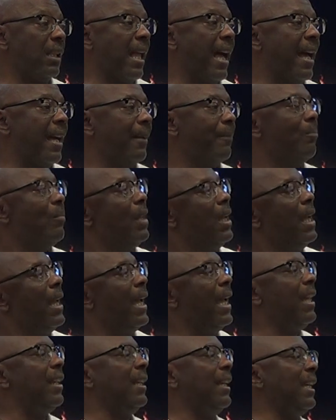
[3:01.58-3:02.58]
like.
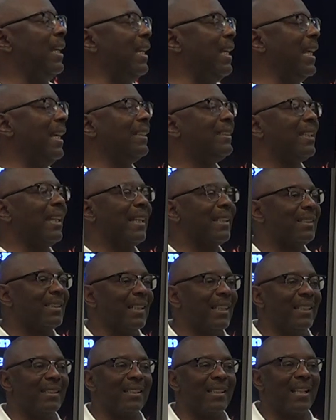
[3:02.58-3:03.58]
And the NA text
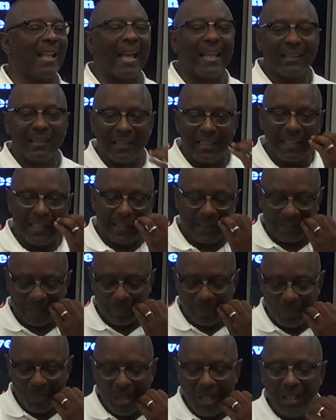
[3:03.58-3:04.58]
says it like this:
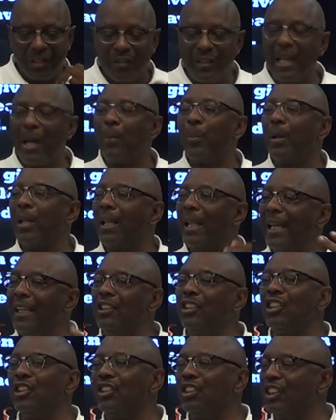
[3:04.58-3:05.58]
that
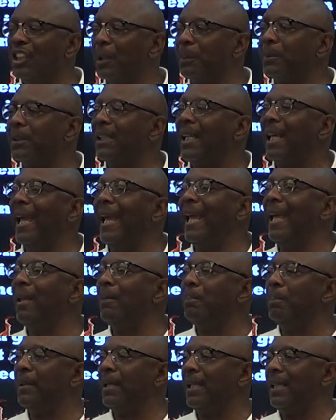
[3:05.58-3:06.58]
relationships
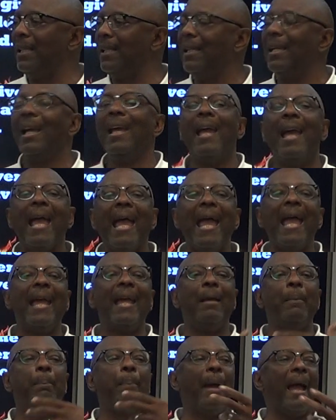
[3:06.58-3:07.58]
can be
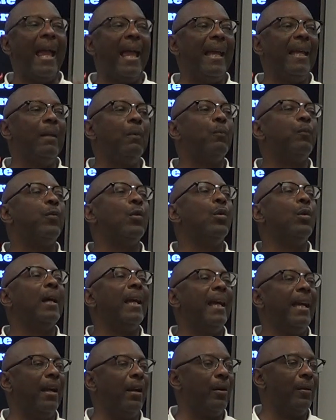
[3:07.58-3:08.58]
a painful
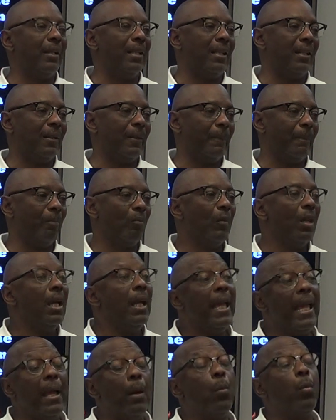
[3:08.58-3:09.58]
area.
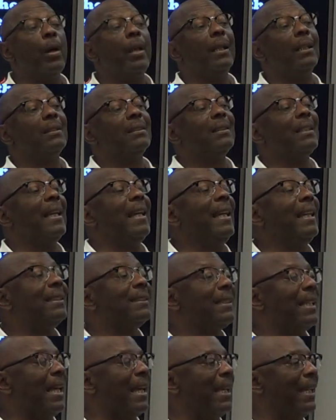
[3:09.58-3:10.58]
Right. And when it
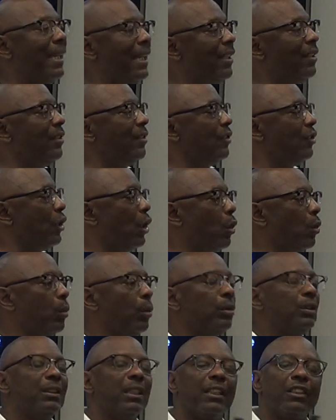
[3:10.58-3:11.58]
says that, it
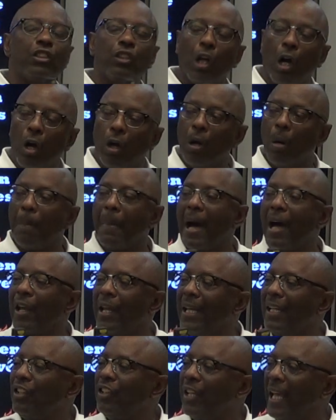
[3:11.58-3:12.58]
don't just talk
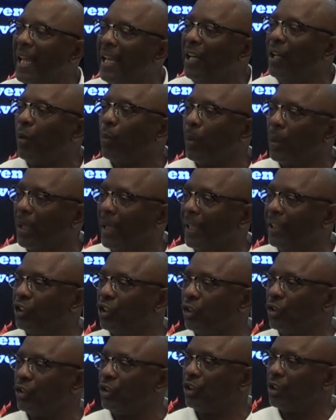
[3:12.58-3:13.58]
about a dating
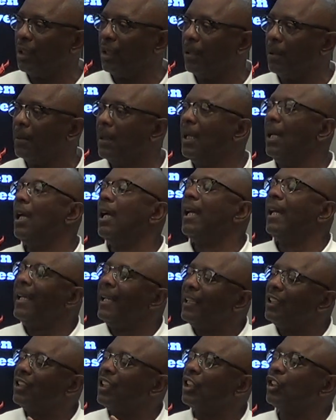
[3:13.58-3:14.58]
relationship.
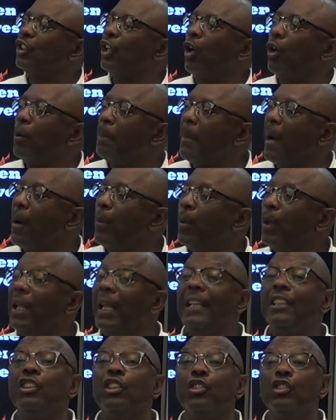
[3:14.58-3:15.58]
It's just talking about
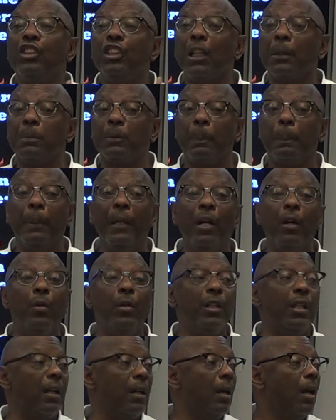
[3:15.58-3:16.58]
relationships,
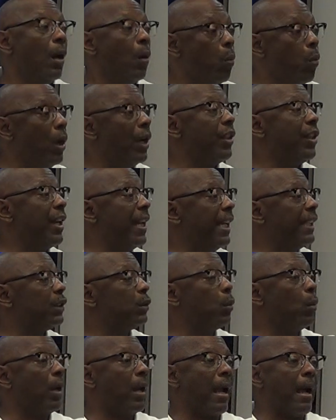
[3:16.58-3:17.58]
period. Whether
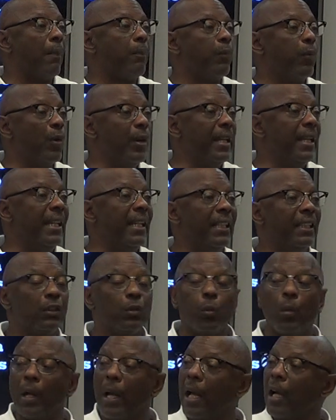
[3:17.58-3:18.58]
that's with our
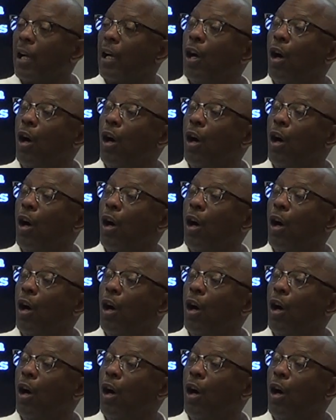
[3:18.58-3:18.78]
friends, with our